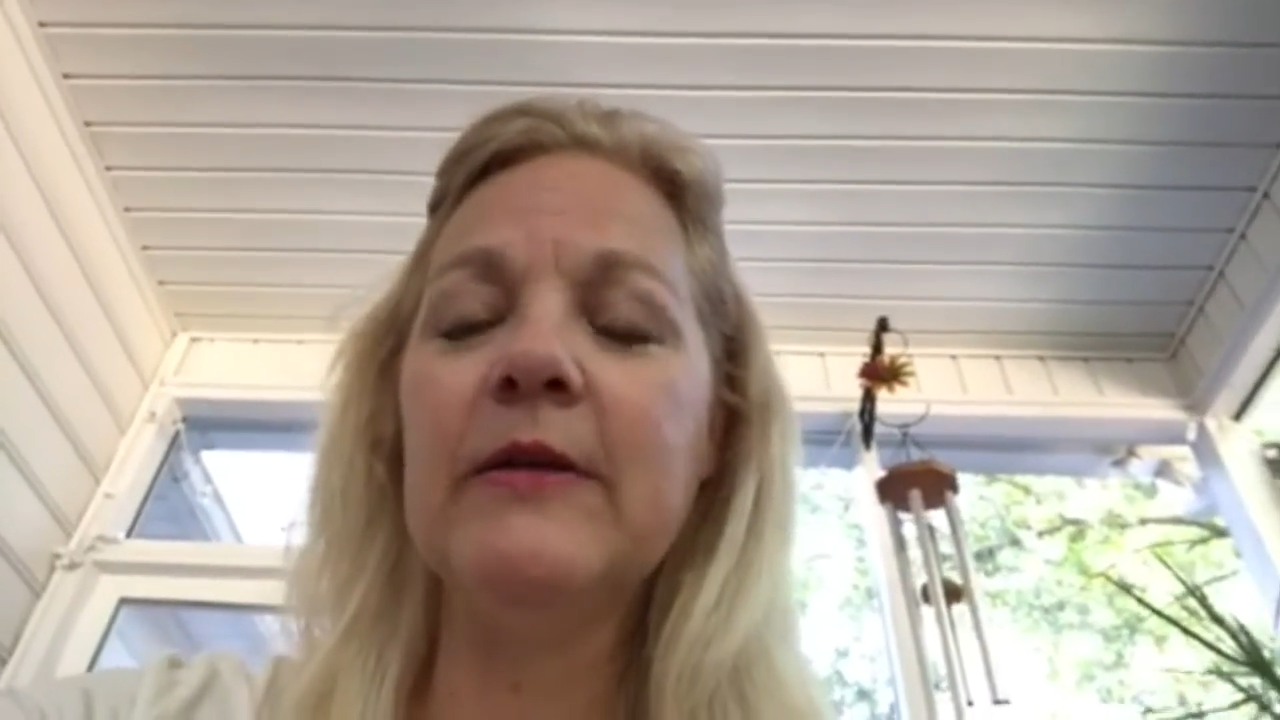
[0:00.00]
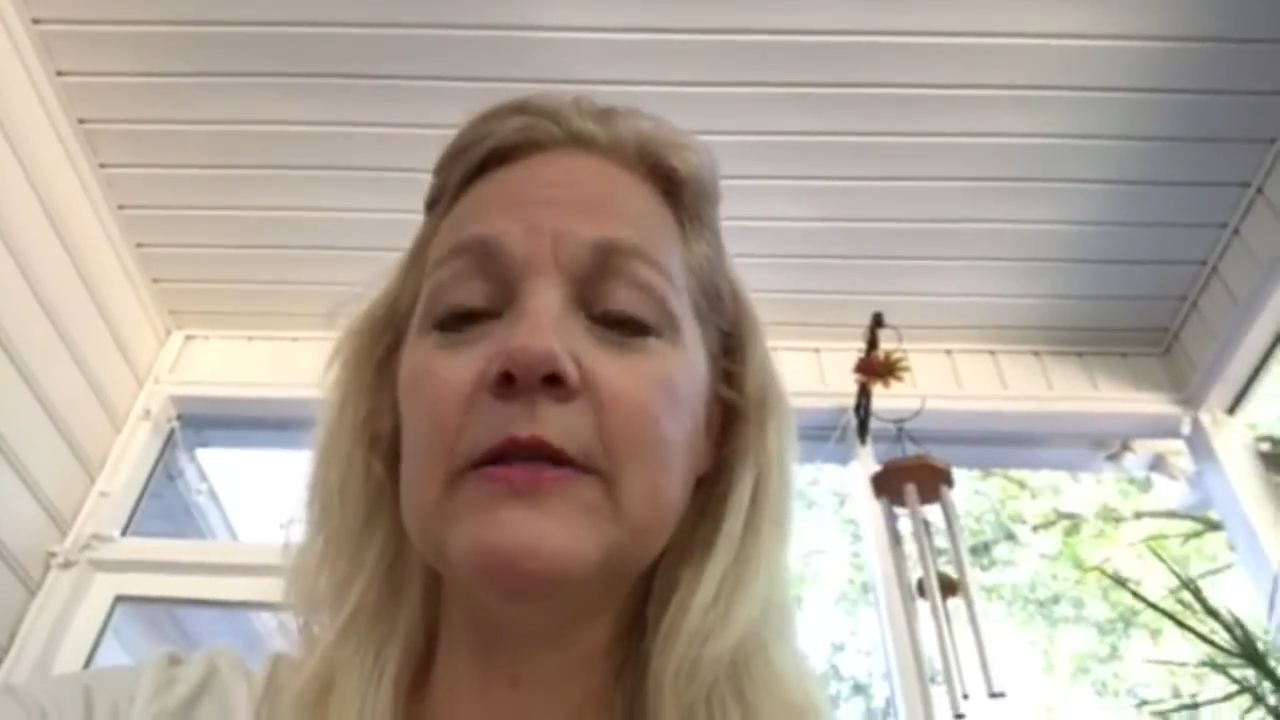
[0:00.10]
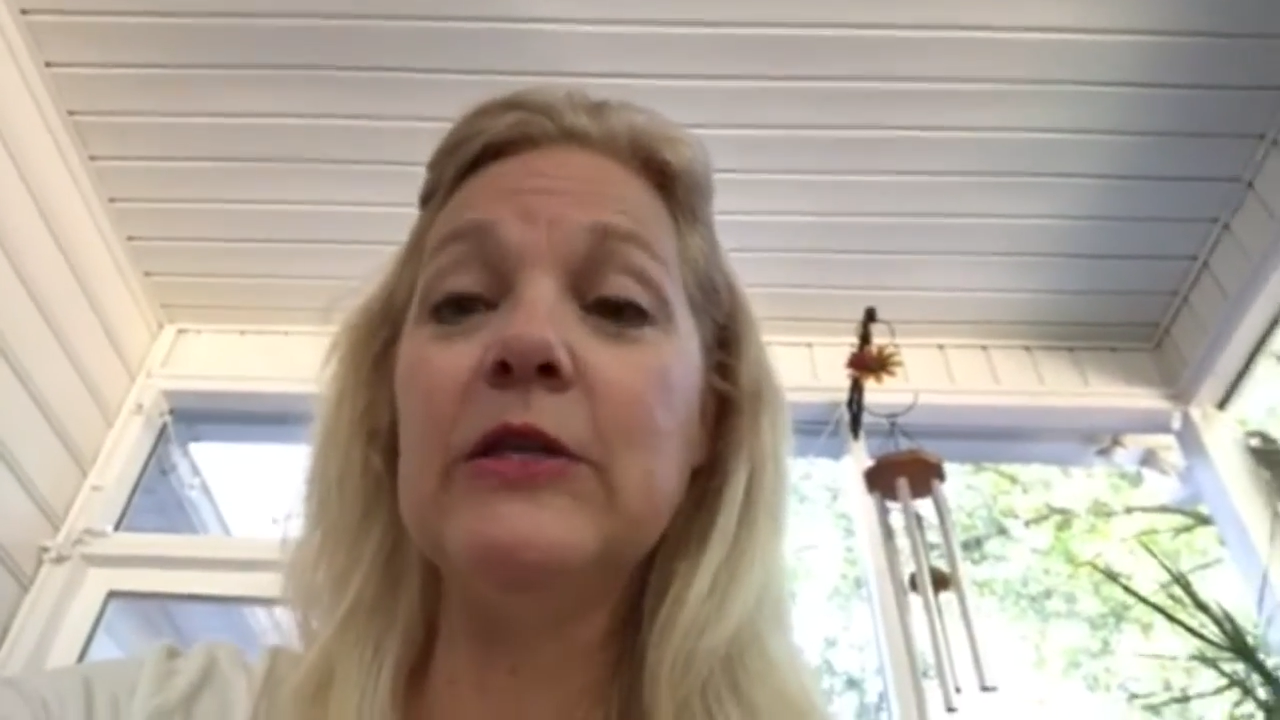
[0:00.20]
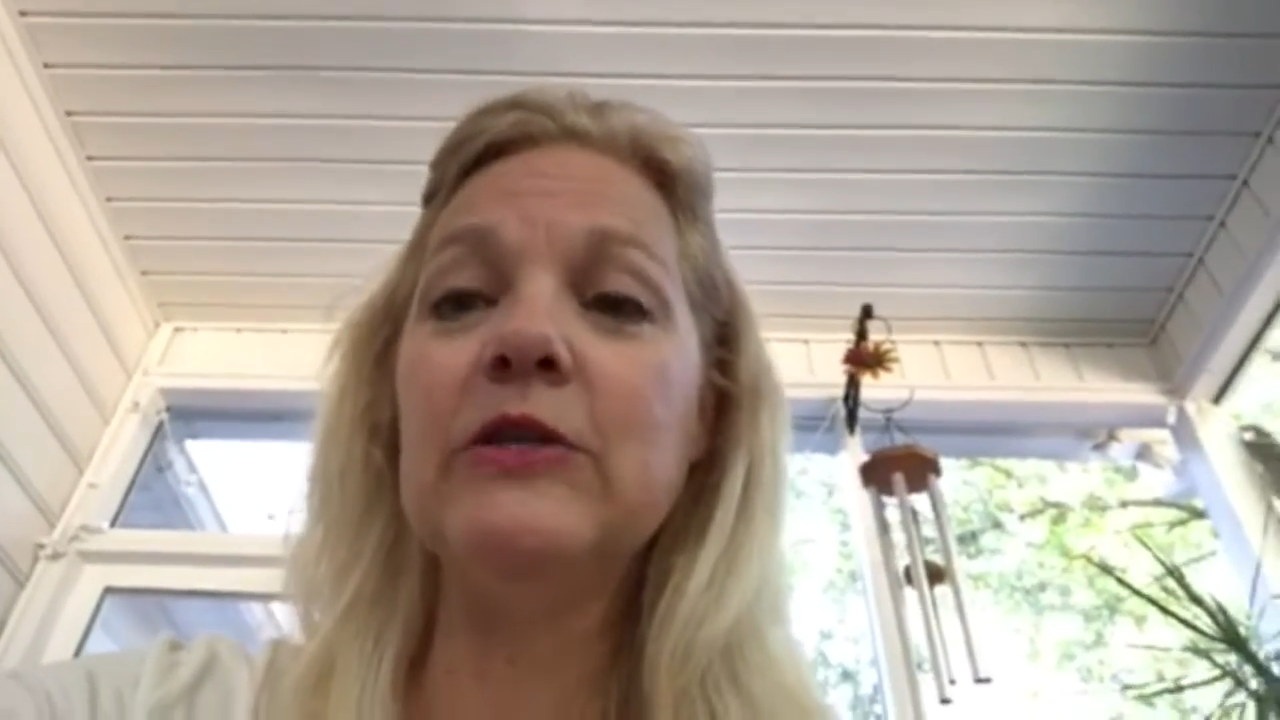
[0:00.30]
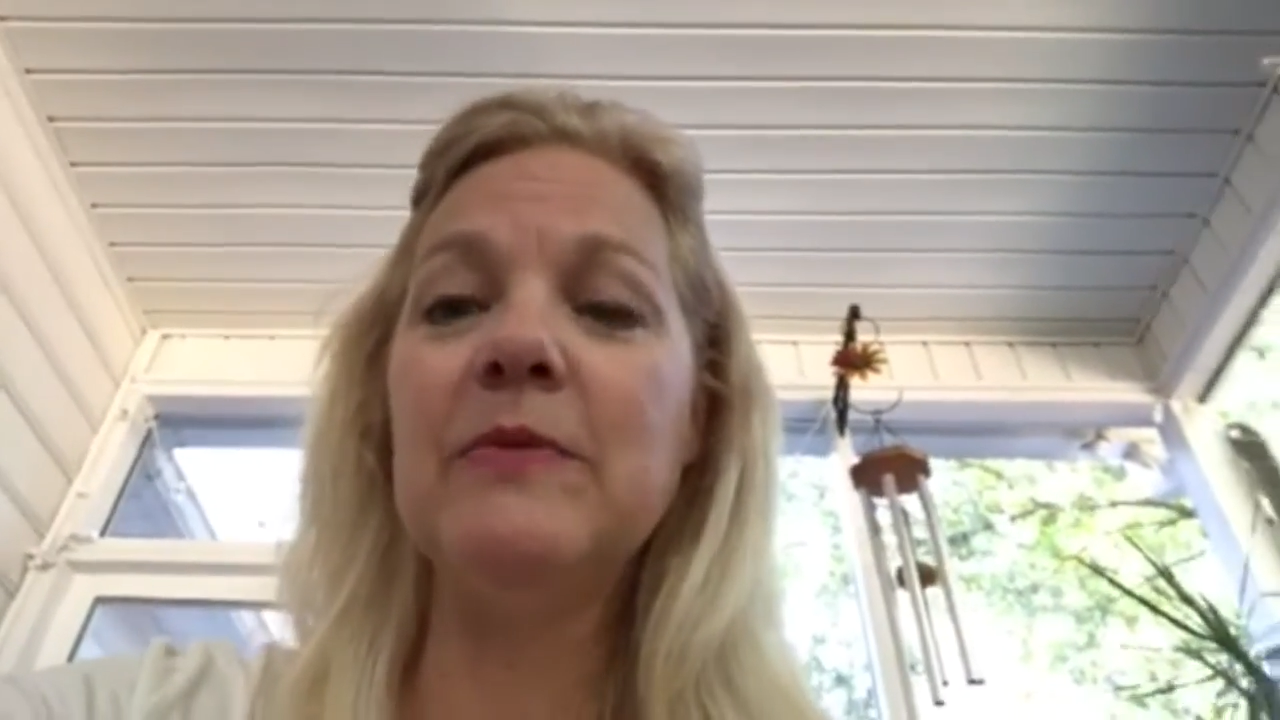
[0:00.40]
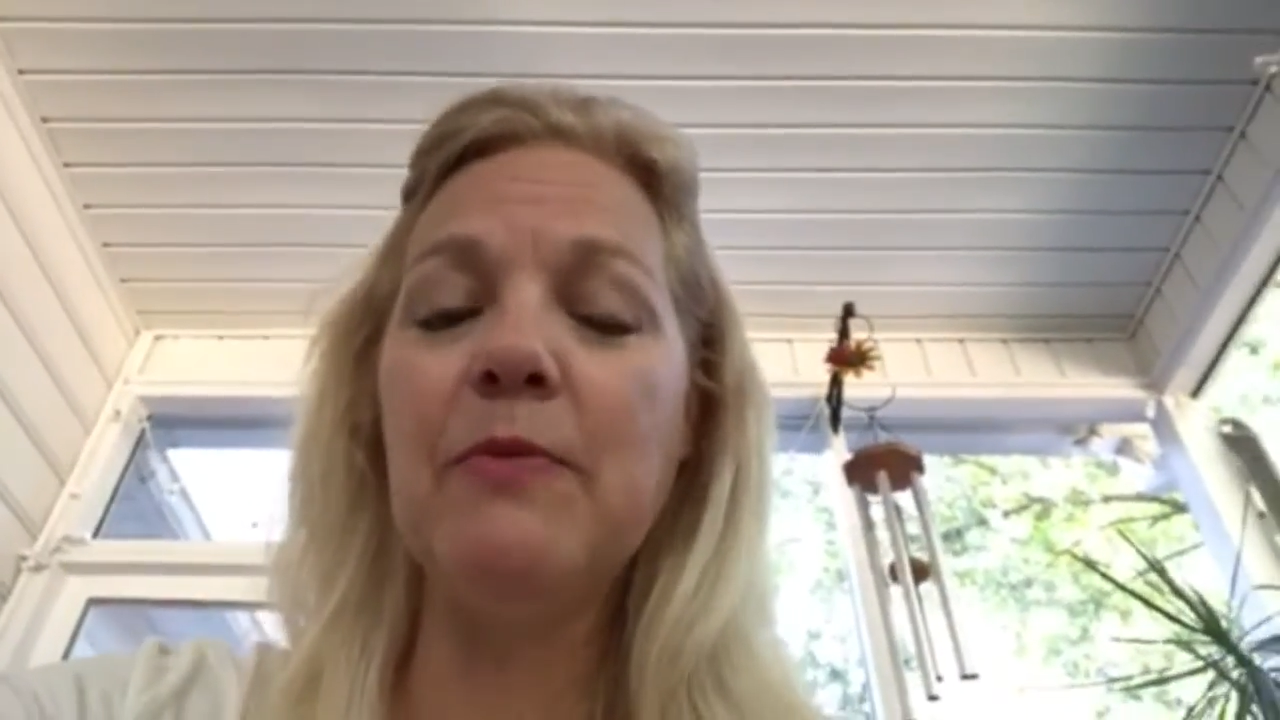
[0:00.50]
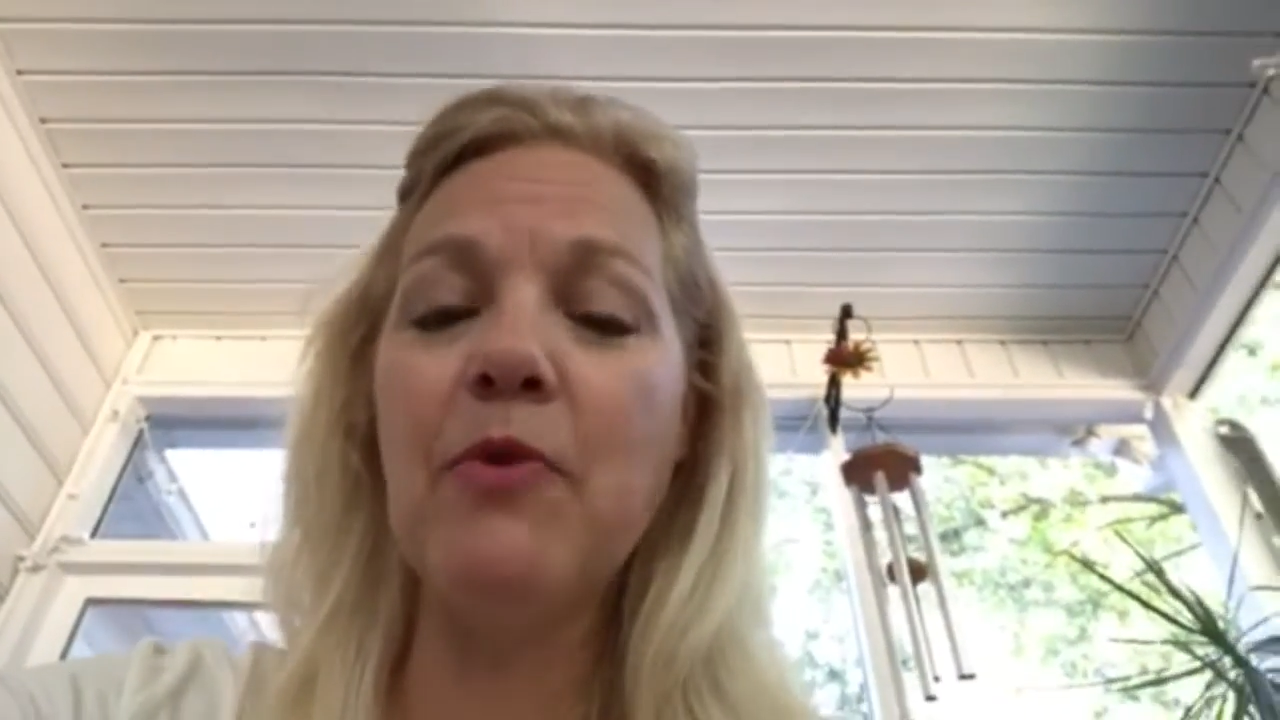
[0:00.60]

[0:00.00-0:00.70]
excuse me,